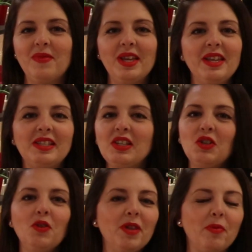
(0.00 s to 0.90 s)
It's a
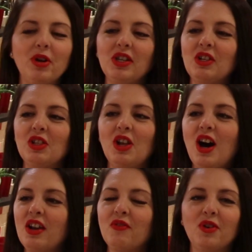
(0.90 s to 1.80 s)
soup that brings a
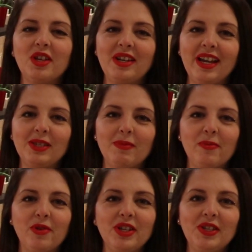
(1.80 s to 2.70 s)
lot of really nice
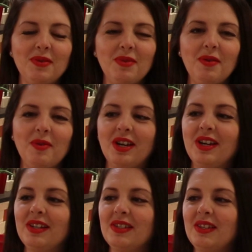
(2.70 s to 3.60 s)
memories to me
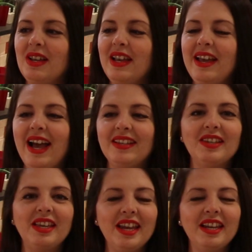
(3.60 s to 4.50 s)
because as a
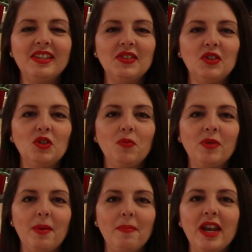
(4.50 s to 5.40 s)
kid it's a soup
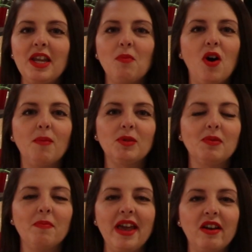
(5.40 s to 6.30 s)
that many
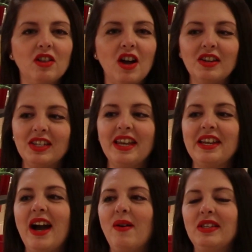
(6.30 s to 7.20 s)
moms make a lot, and
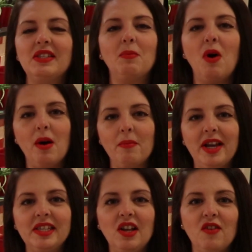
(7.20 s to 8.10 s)
now as a mom
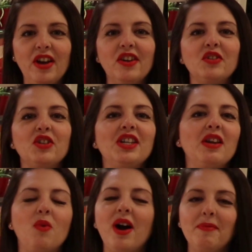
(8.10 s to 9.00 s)
myself I
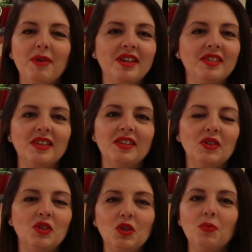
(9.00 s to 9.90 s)
understand why, because it is
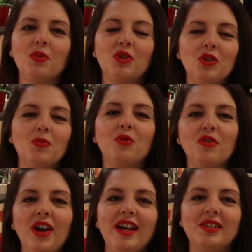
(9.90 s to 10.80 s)
super
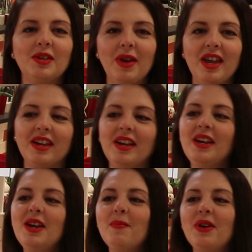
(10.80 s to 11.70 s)
fast to make.
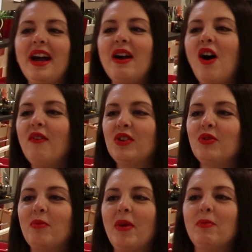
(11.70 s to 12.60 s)
But I often
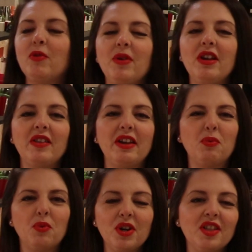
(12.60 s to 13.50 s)
remember being like
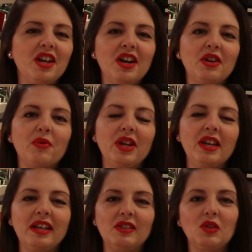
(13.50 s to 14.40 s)
really
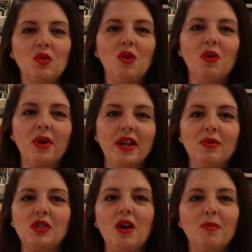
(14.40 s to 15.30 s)
hungry at school when it
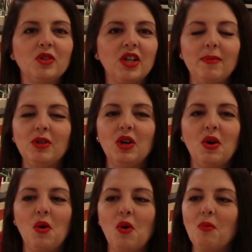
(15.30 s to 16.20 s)
was almost time to go
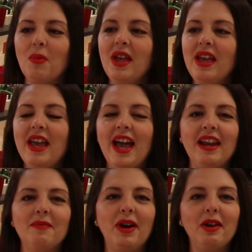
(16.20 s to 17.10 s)
home,
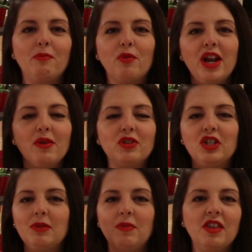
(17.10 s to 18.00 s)
and my brain would
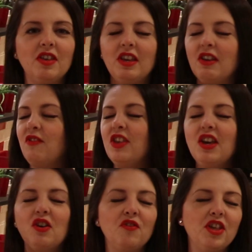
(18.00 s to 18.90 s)
just be thinking
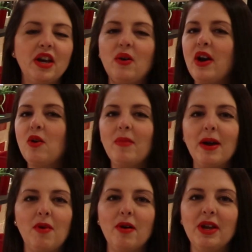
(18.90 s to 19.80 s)
fideo, I hope my
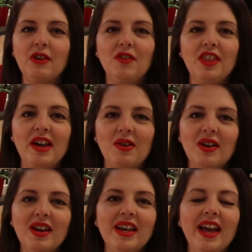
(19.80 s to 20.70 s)
mom made fideo.
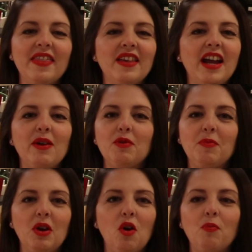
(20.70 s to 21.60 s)
And then I would
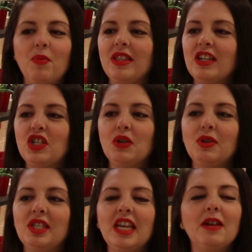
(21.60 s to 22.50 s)
be hoping that she
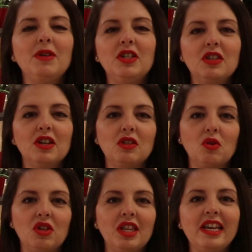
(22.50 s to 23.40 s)
would send me to the
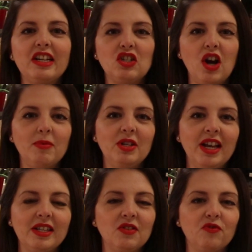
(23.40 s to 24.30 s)
tortilla shop to
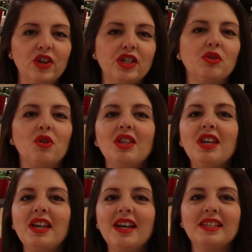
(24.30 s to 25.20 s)
get some fresh
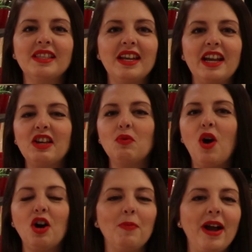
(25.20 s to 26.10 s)
tortillas, and then I could
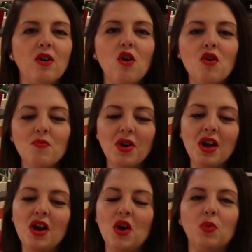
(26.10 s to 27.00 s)
walk back home,
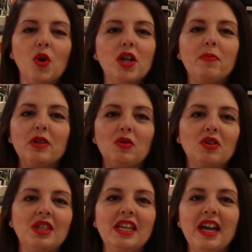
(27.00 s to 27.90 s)
roll up a
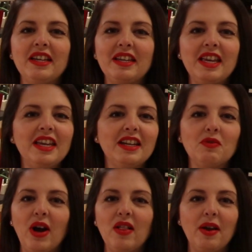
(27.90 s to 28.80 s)
tortilla and eat it
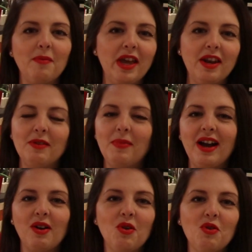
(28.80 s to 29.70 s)
while I made it
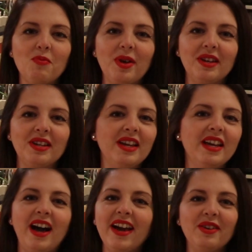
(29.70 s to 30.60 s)
back home. And
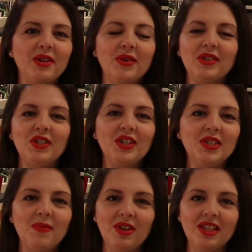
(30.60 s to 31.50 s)
I don't know, it's just
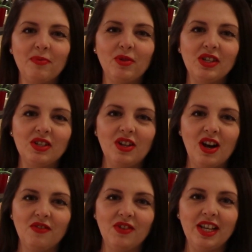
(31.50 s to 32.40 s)
something that brings a
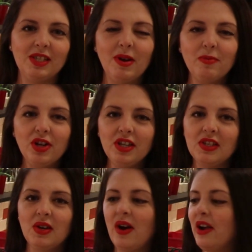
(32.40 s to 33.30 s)
lot of nice memories.
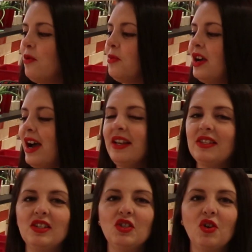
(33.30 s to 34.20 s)
So I hope you
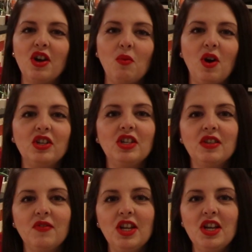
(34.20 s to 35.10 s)
guys enjoy watching
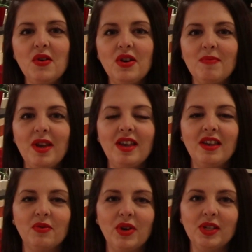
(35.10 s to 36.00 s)
the video and
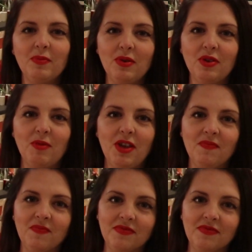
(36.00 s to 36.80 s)
making the recipe with me.